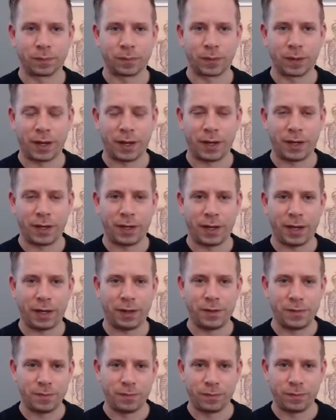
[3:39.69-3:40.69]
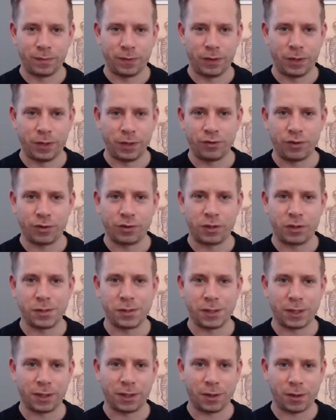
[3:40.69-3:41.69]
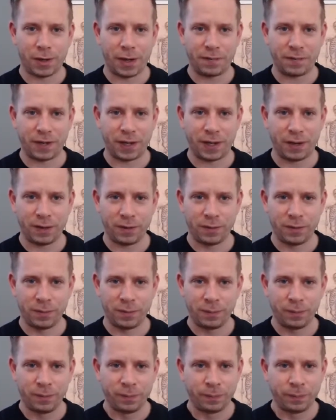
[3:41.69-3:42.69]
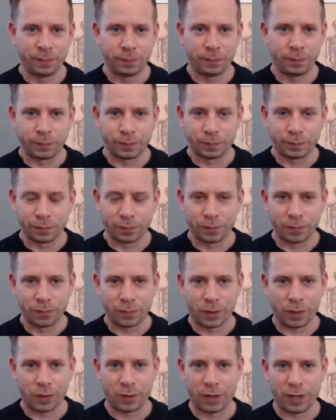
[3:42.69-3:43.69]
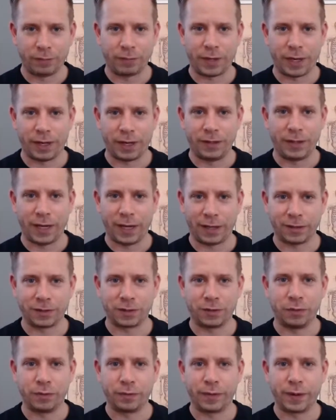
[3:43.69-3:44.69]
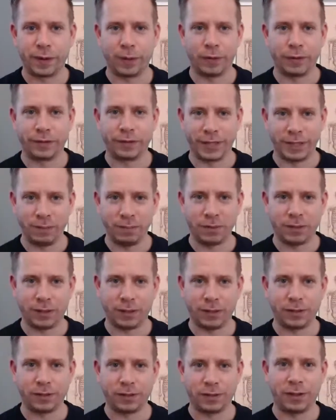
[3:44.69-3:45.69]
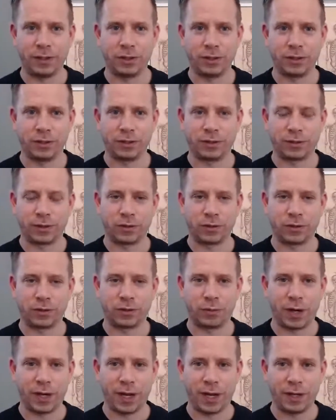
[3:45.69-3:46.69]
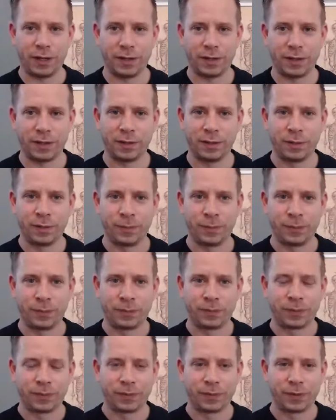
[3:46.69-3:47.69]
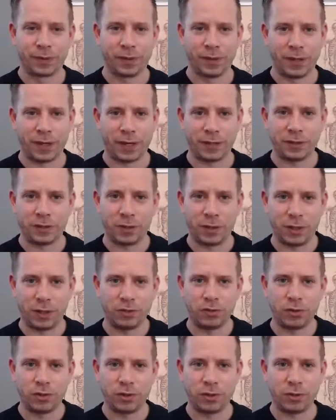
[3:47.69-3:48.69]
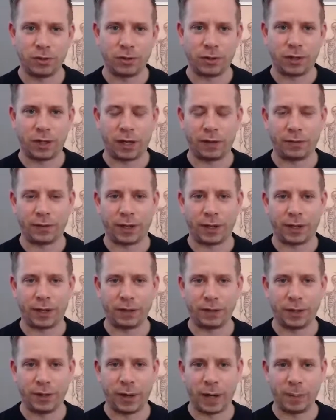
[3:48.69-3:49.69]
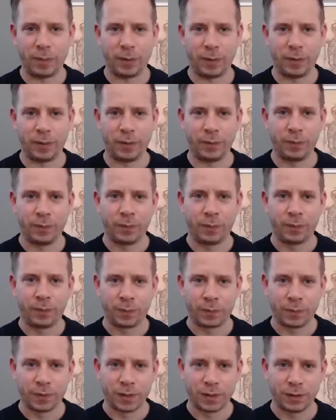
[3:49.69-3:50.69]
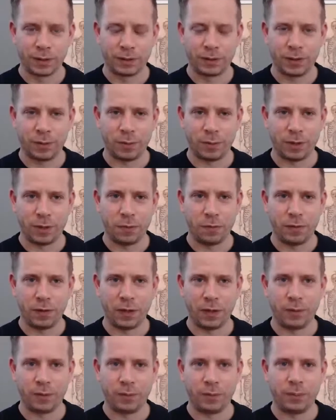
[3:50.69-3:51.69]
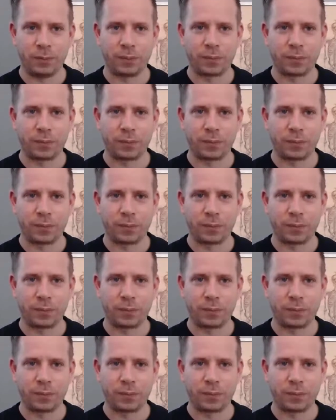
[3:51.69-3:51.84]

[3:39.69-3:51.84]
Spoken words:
And again, you're introducing your left hand. Your left hand hasn't felt the same sensations as your right hand. And as you introduce your left hand to your abdomen, see what you feel.